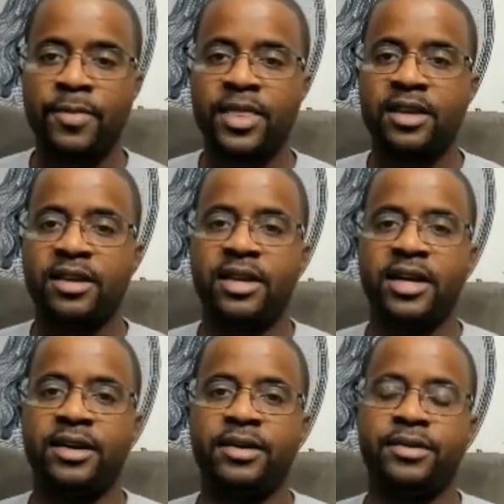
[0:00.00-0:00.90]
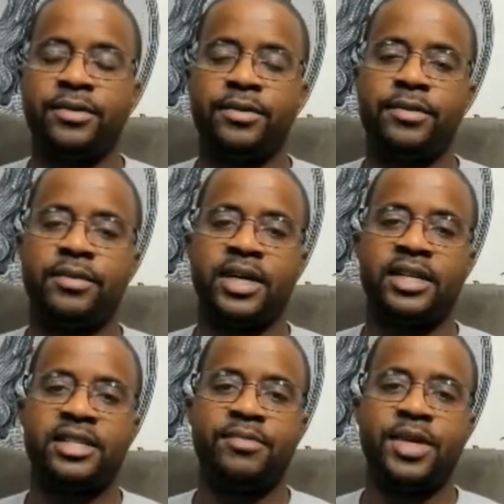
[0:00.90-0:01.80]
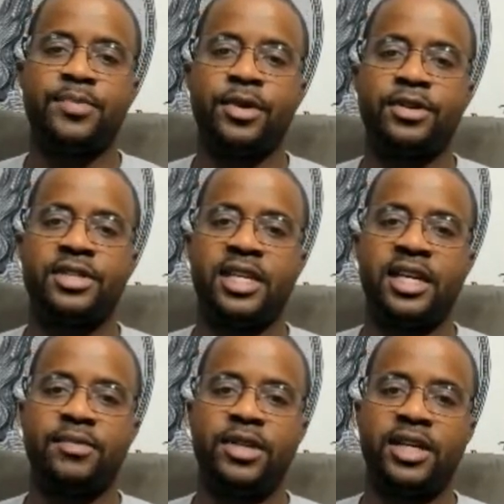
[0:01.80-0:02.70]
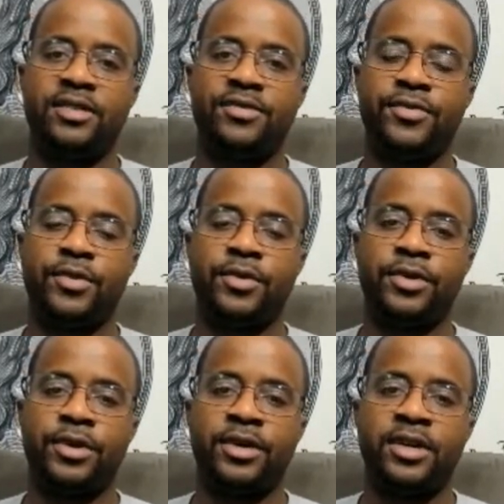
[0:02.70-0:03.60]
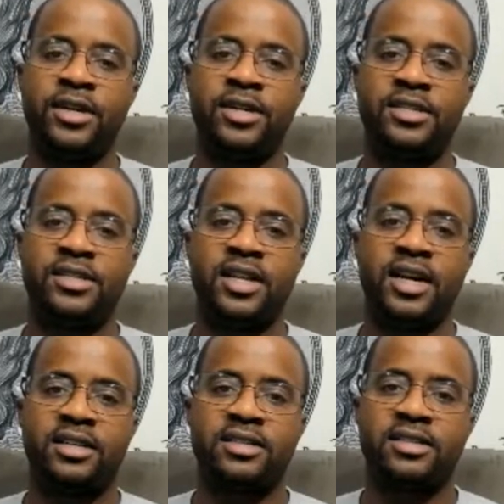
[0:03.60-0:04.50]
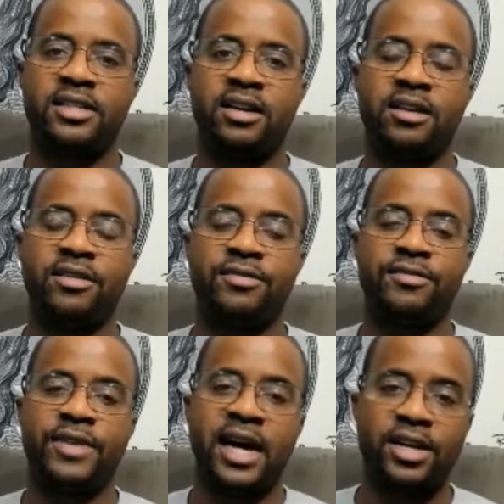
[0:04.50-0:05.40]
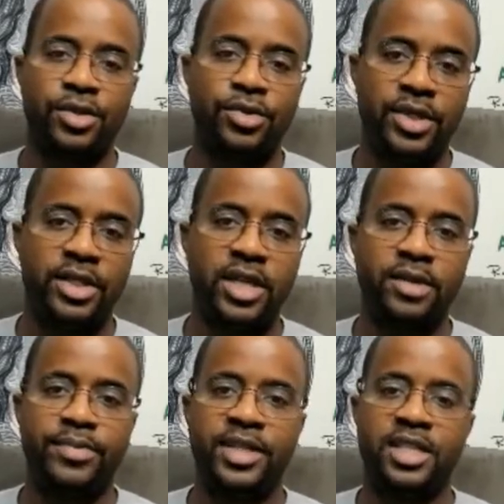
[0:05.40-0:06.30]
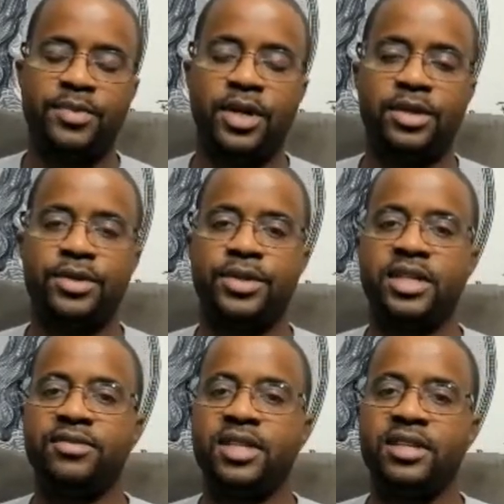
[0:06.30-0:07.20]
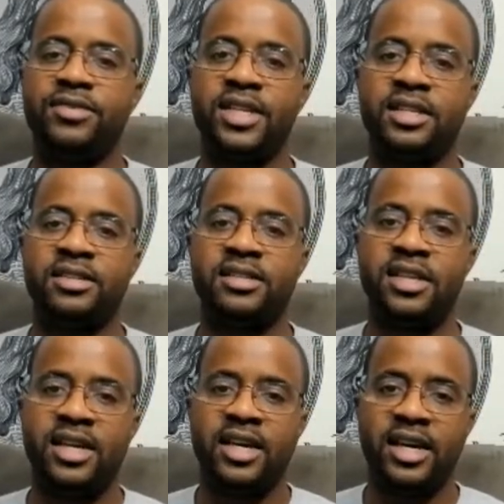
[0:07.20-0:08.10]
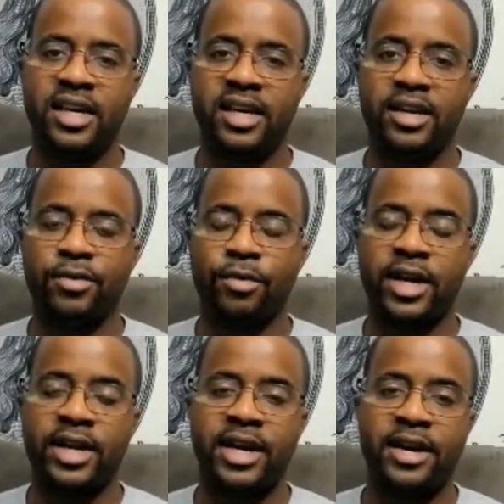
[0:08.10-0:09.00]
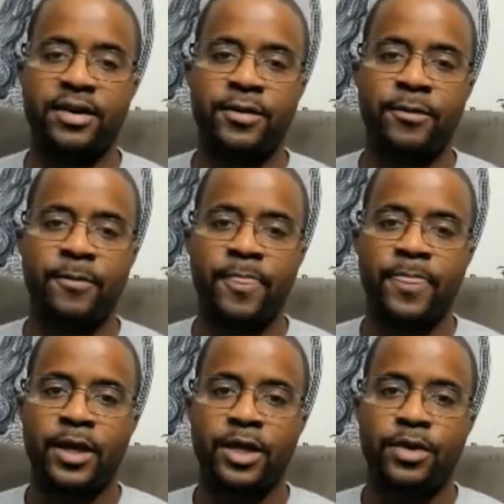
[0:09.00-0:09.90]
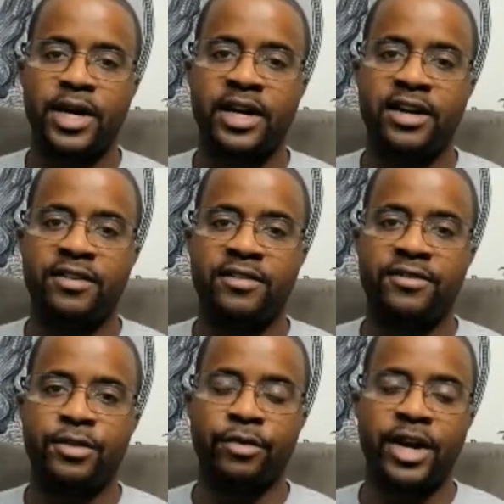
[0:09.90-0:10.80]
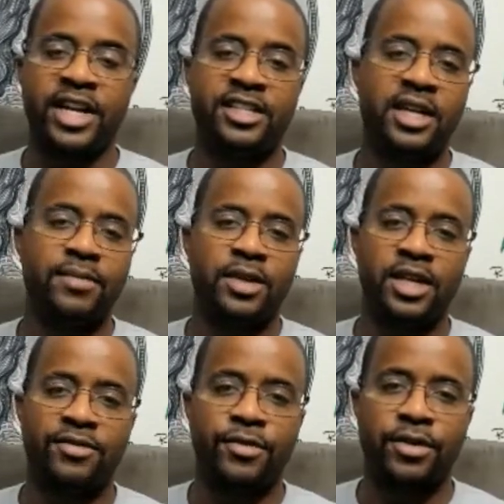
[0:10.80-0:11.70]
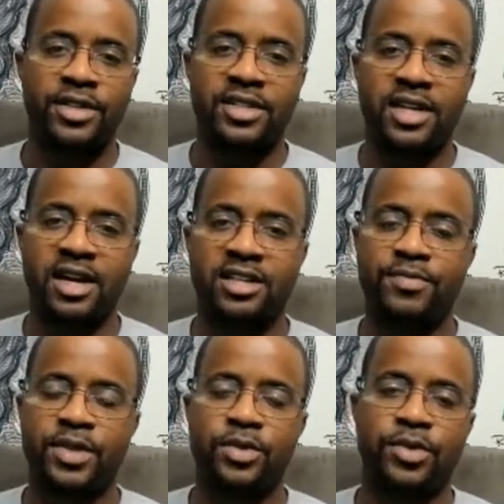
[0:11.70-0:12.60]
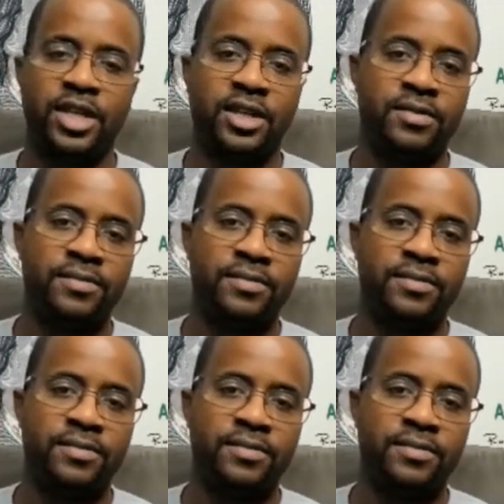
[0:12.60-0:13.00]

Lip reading: Now, like I said, me personally, I'm looking for stocks that are value, good companies, but also give dividends. And right now, you have the range that I'm looking for stocks between